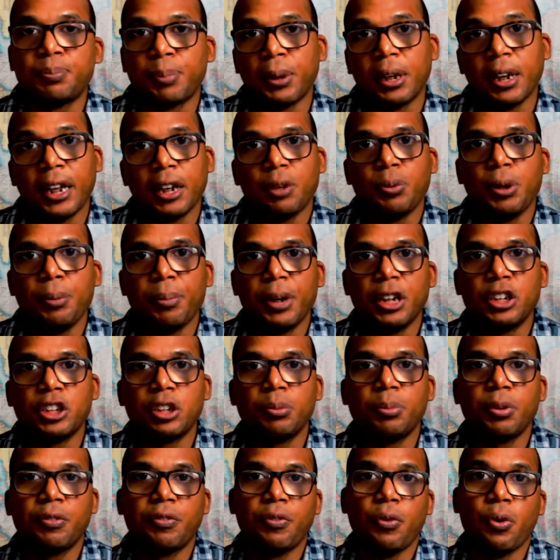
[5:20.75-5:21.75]
But like we
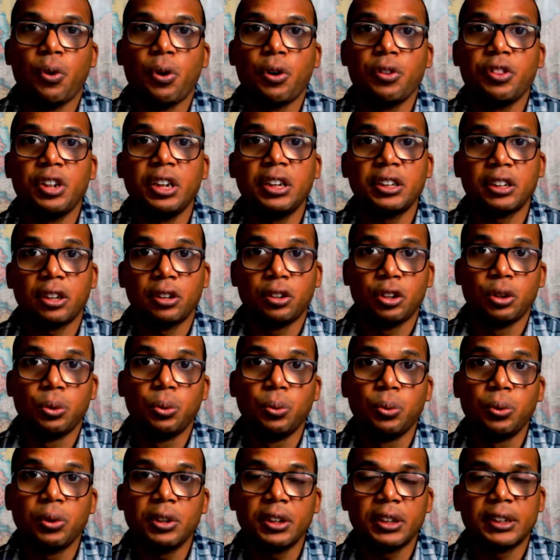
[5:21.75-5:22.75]
mentioned before, these are
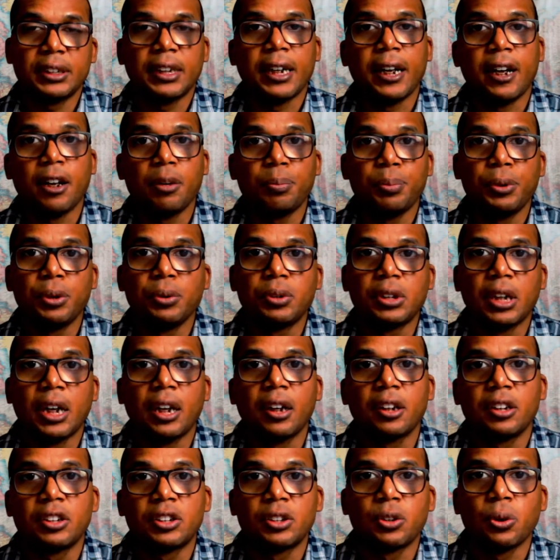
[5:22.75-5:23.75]
tools to help you
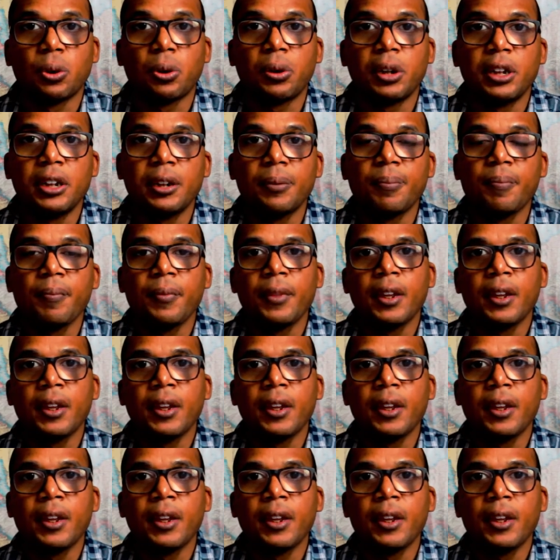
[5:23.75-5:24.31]
tell a story.